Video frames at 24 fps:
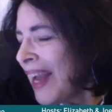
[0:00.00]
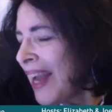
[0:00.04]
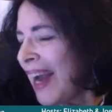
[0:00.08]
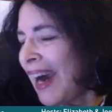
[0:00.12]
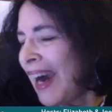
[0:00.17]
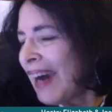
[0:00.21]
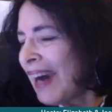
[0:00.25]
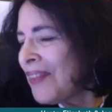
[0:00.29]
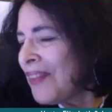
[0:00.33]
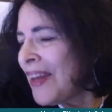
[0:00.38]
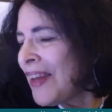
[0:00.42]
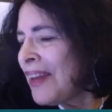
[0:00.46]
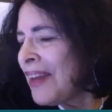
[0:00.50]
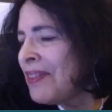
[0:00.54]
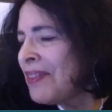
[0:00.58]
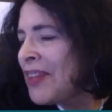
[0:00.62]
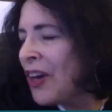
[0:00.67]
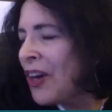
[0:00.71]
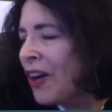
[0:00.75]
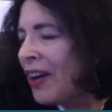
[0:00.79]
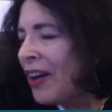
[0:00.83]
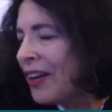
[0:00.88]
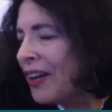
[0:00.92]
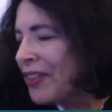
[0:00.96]
And then the
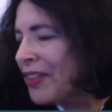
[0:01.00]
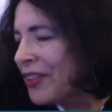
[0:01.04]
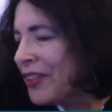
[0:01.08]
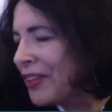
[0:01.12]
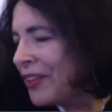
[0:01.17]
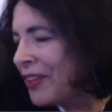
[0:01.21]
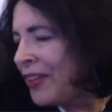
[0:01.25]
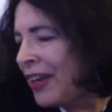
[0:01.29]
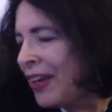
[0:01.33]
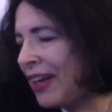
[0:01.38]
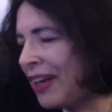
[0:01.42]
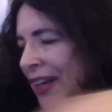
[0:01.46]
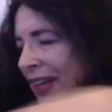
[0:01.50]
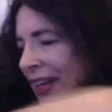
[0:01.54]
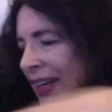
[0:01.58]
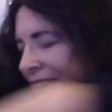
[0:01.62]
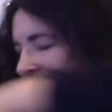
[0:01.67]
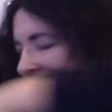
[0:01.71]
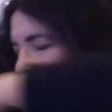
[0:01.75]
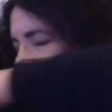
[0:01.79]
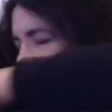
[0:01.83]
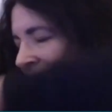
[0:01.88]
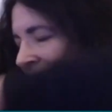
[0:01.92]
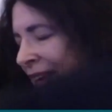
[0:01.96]
author
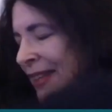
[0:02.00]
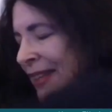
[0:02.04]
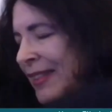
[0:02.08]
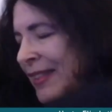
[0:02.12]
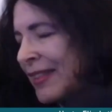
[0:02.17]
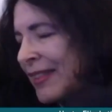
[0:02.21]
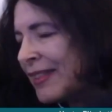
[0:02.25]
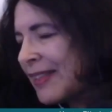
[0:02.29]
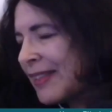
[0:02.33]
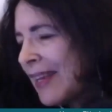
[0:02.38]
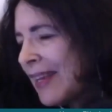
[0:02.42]
has